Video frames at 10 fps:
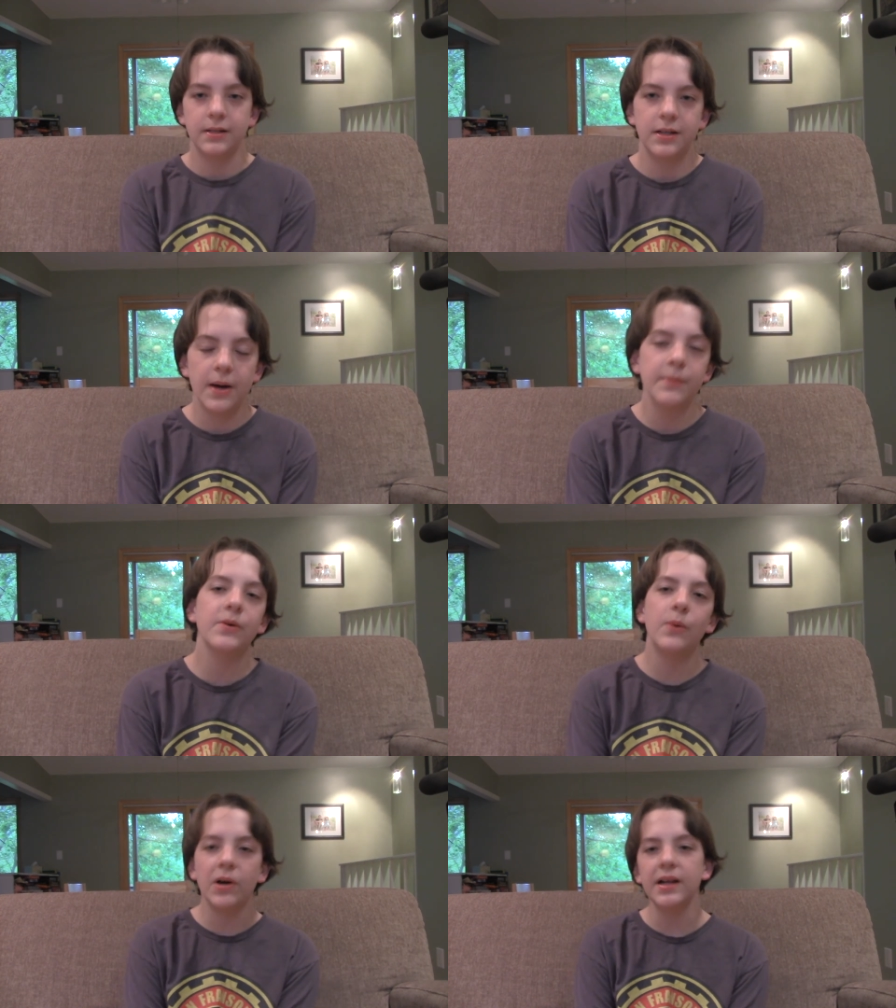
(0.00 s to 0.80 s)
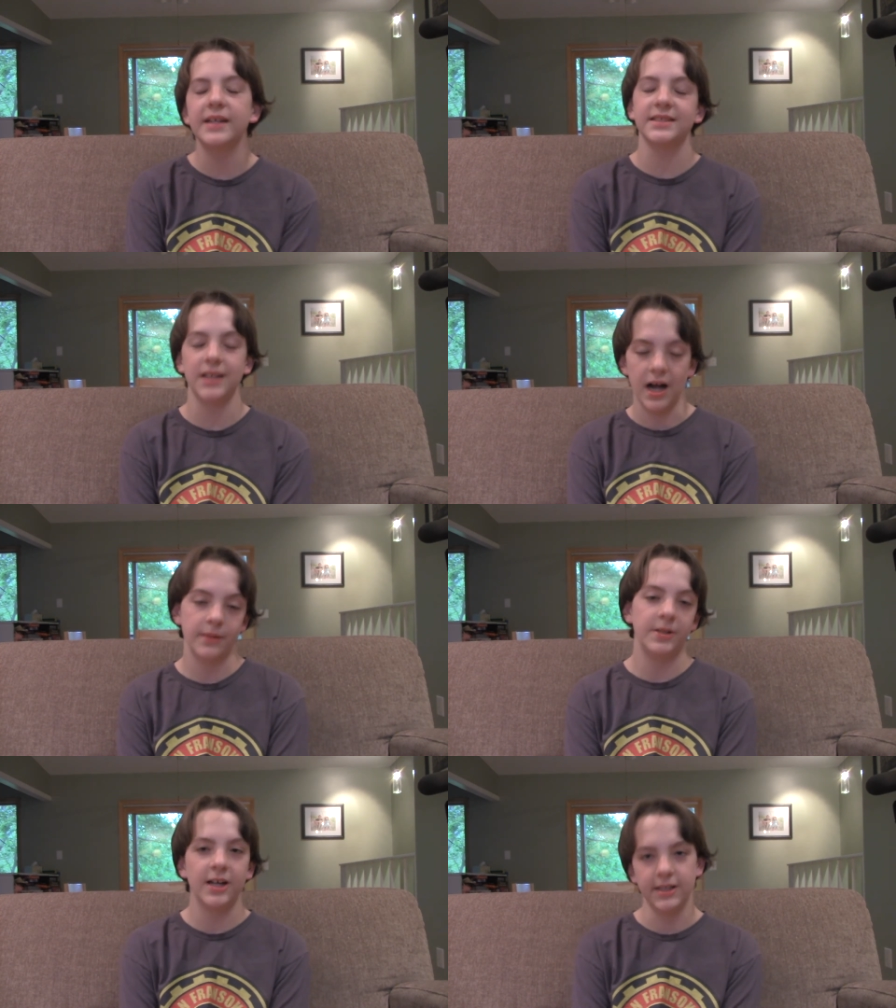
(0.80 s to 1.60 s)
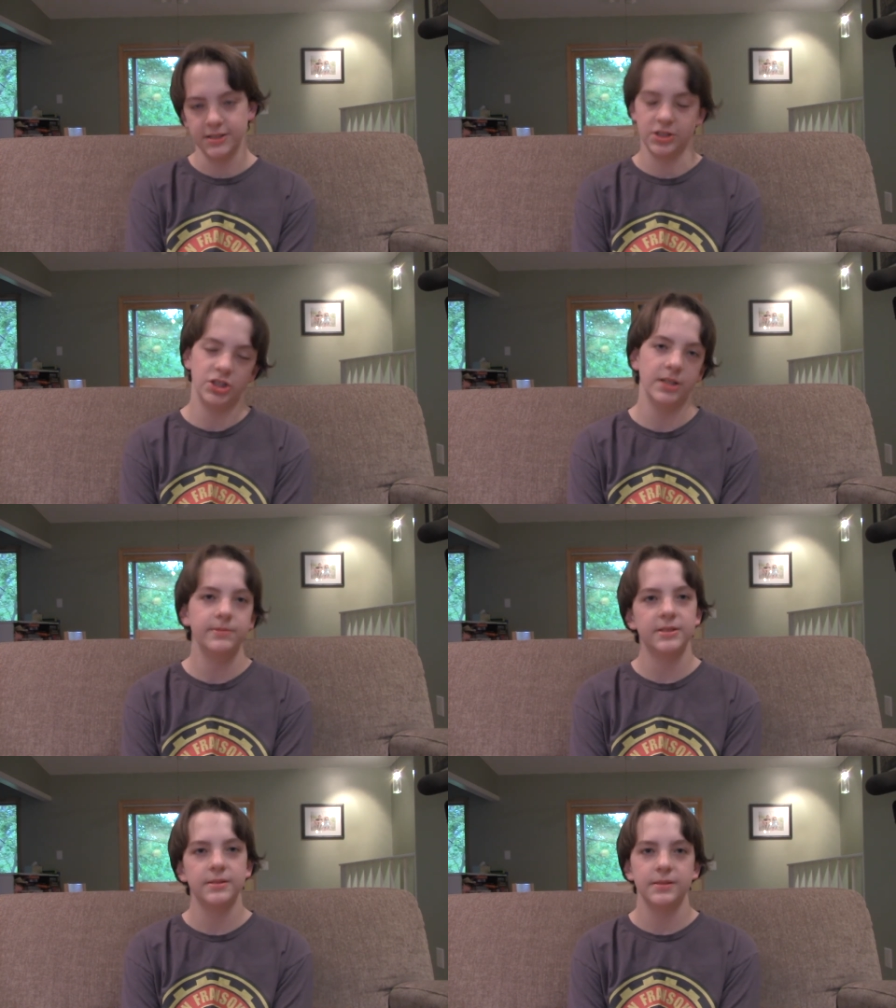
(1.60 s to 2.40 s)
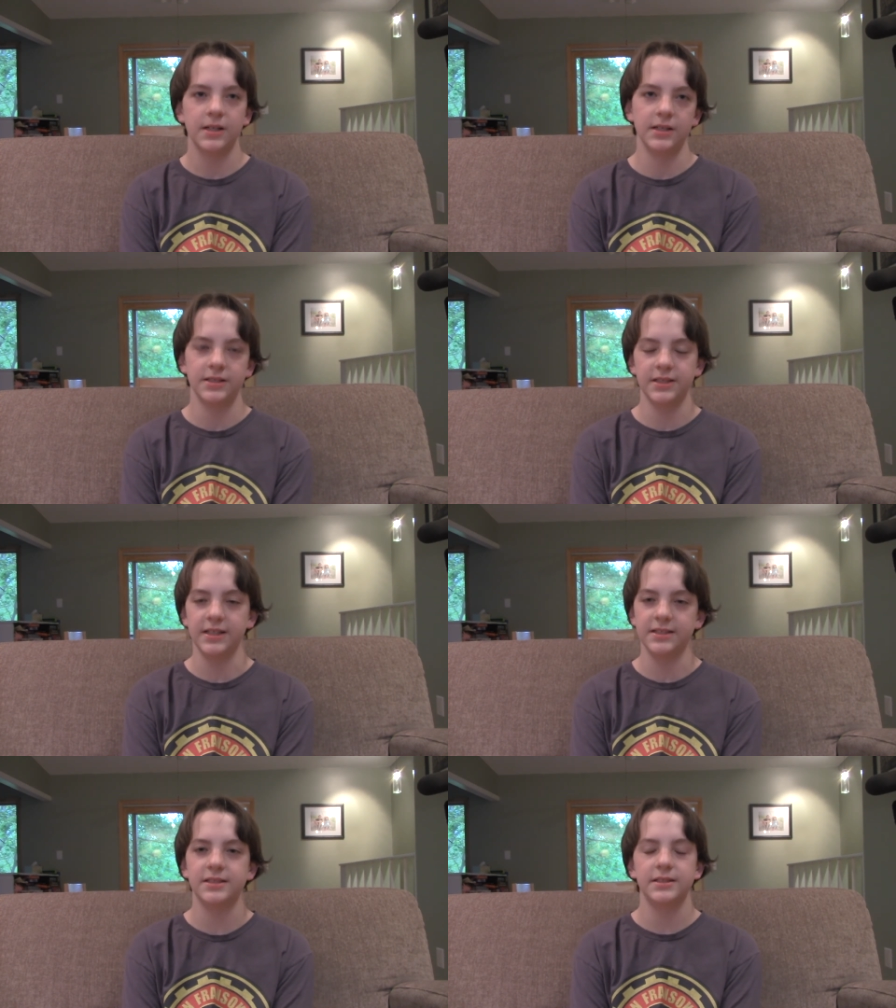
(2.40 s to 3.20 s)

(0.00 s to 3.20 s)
number one has got to be guns and Ships because it's